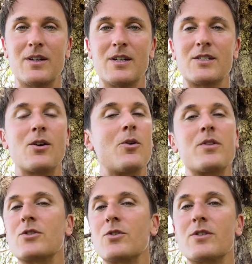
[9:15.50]
So all
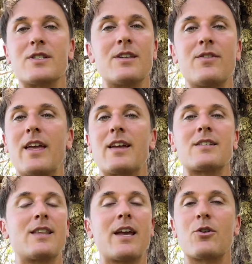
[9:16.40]
the touristy
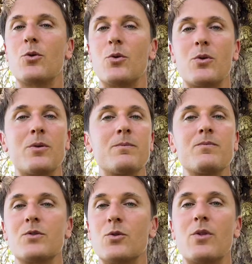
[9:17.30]
things, they're cool,
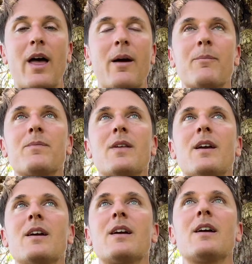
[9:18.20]
do them,
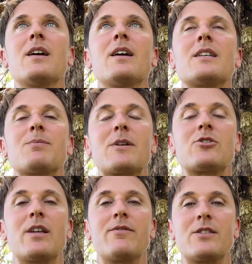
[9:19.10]

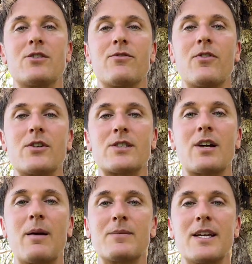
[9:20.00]
especially if it's your first
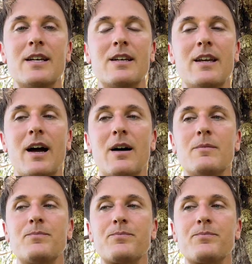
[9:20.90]
time to India.